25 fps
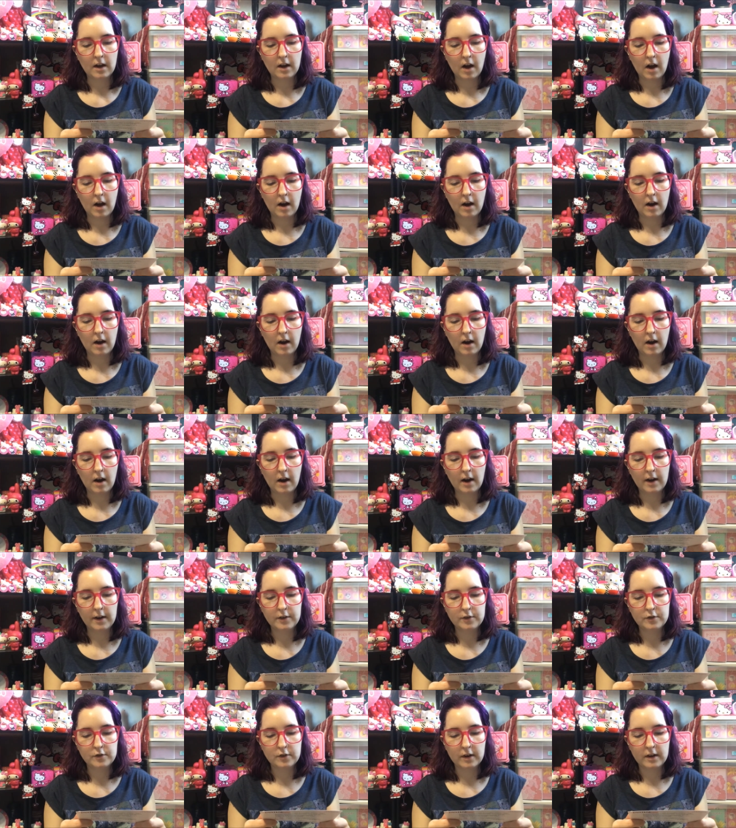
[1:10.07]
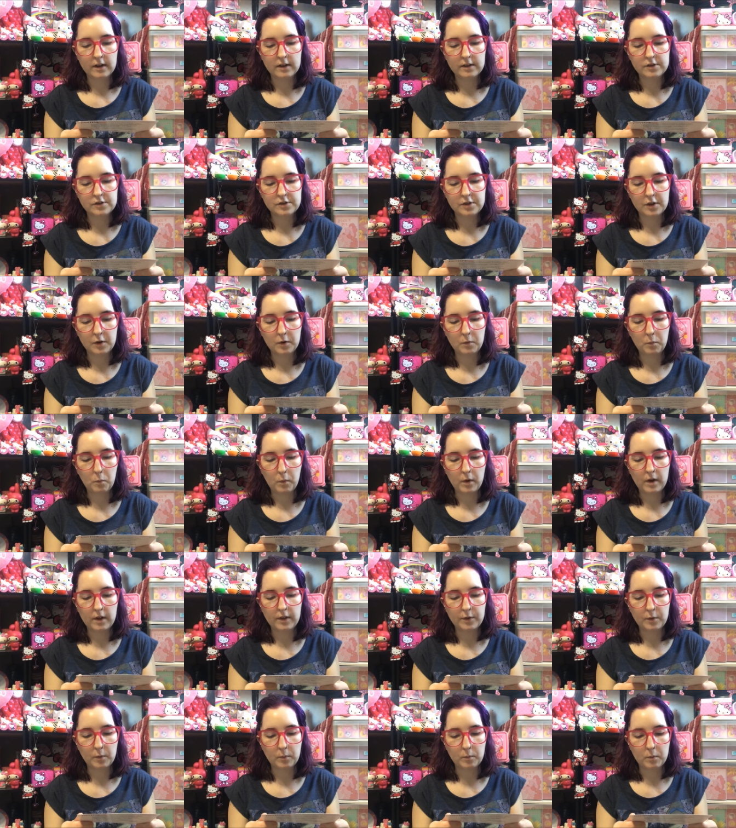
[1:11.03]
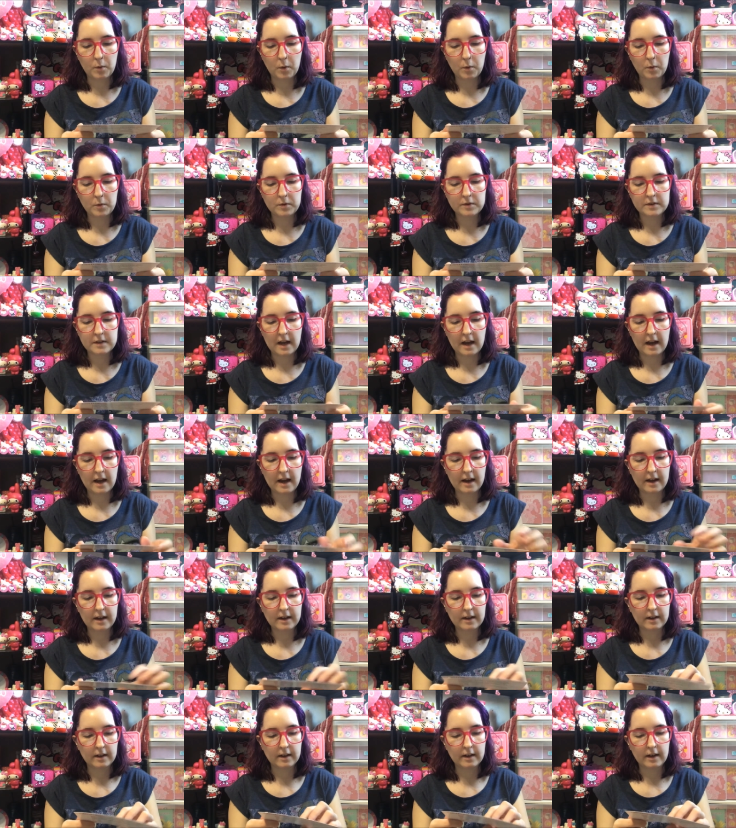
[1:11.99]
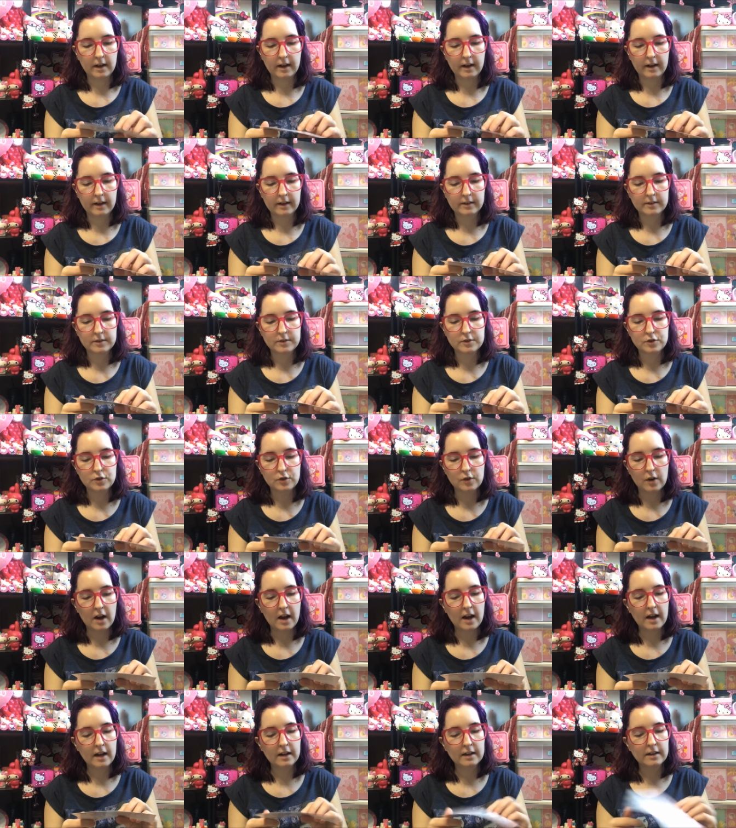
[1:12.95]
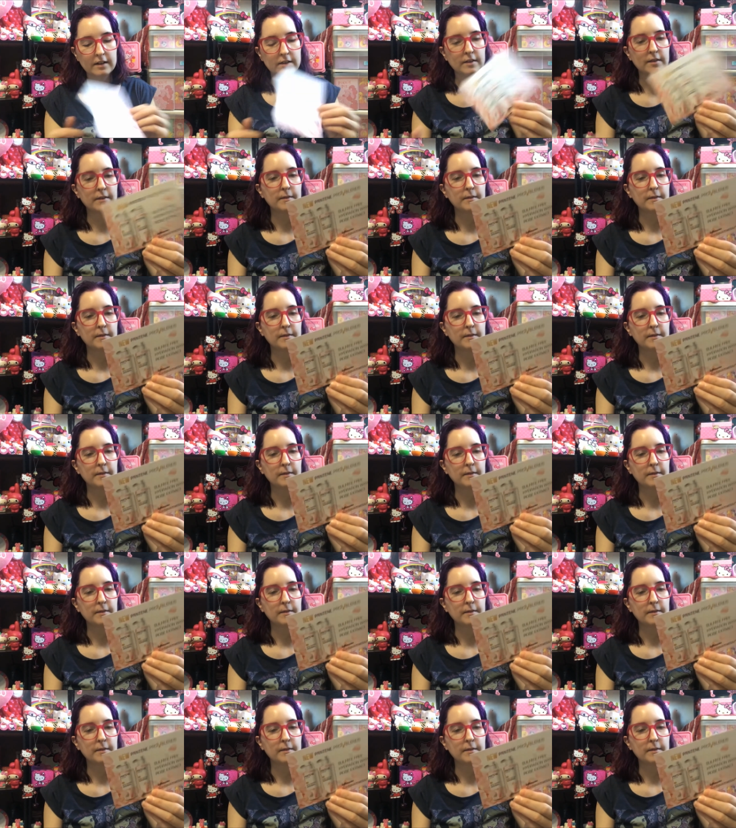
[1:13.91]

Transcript: uh, hydration with rose extract.